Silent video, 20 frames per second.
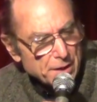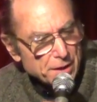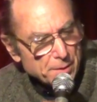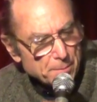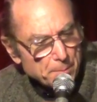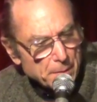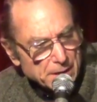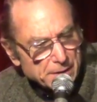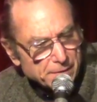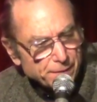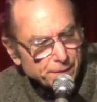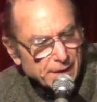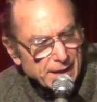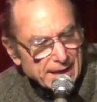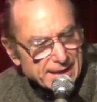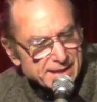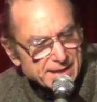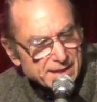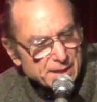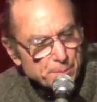the
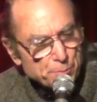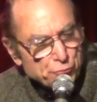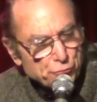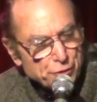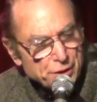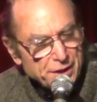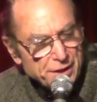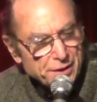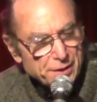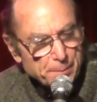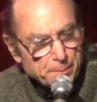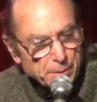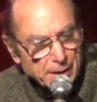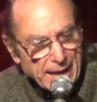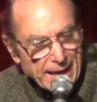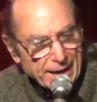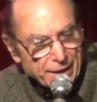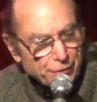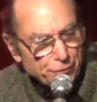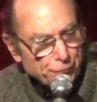mudflats that breathe the
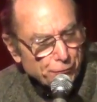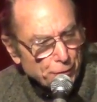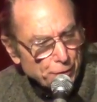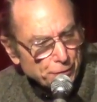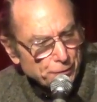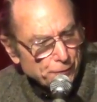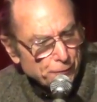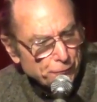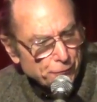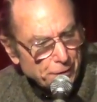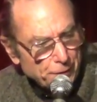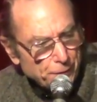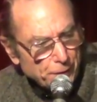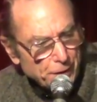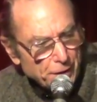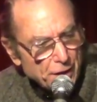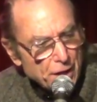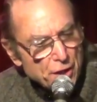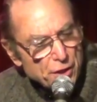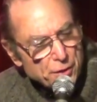black throat of
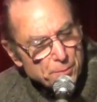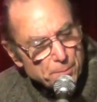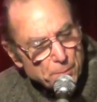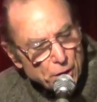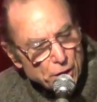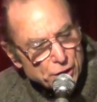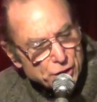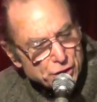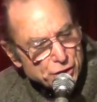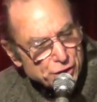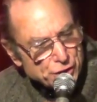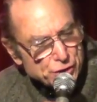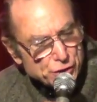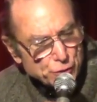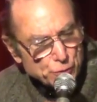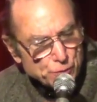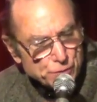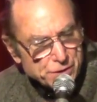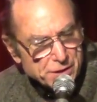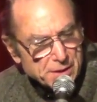river, the
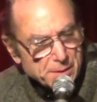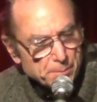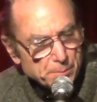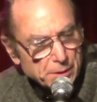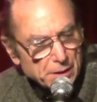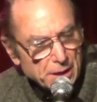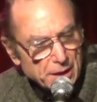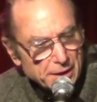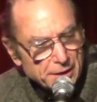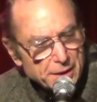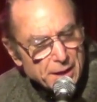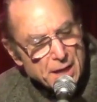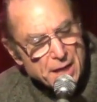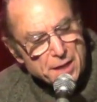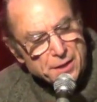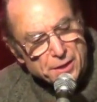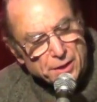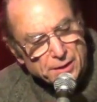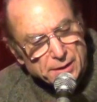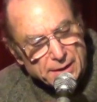marshes oozing blood,
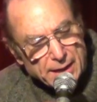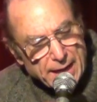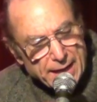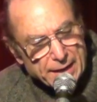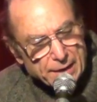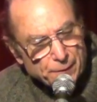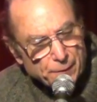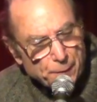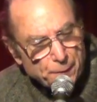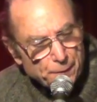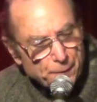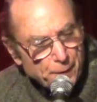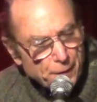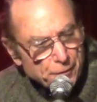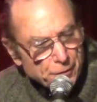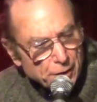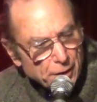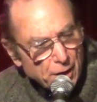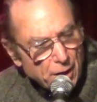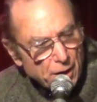the leg of a
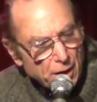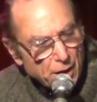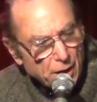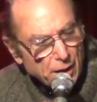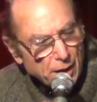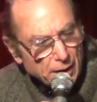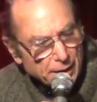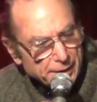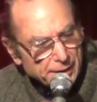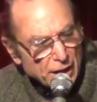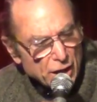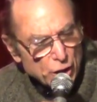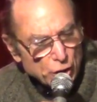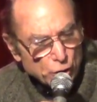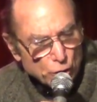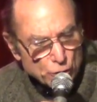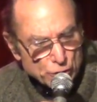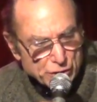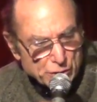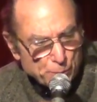feral hog,
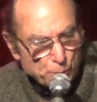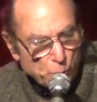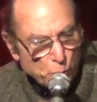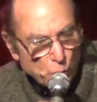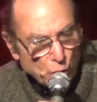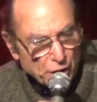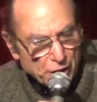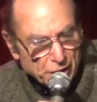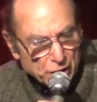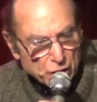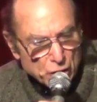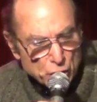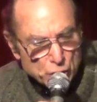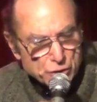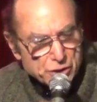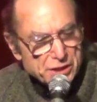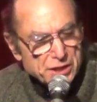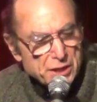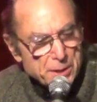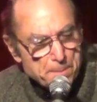los
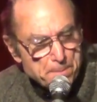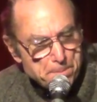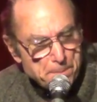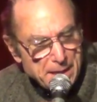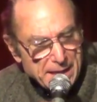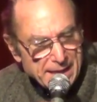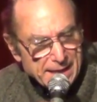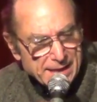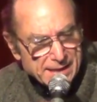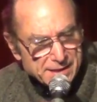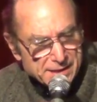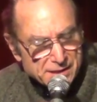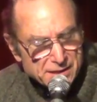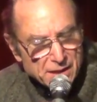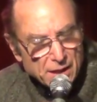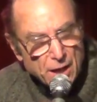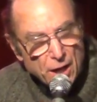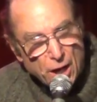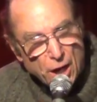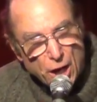puercos, the
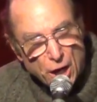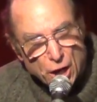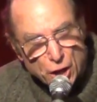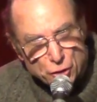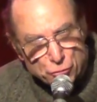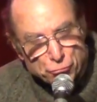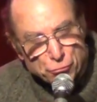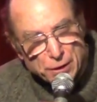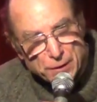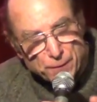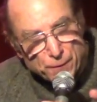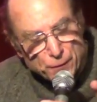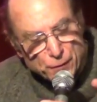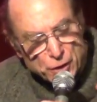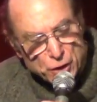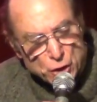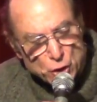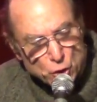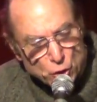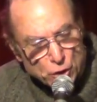pigs, hungry
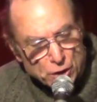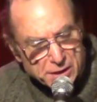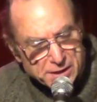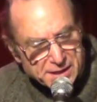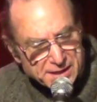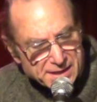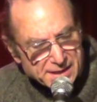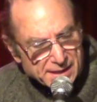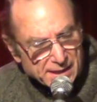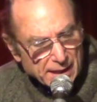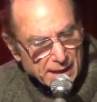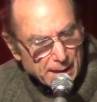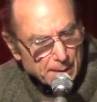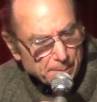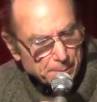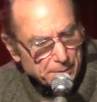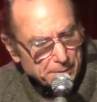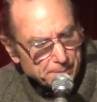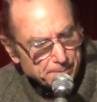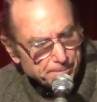for your
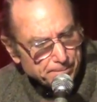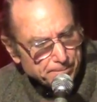slop.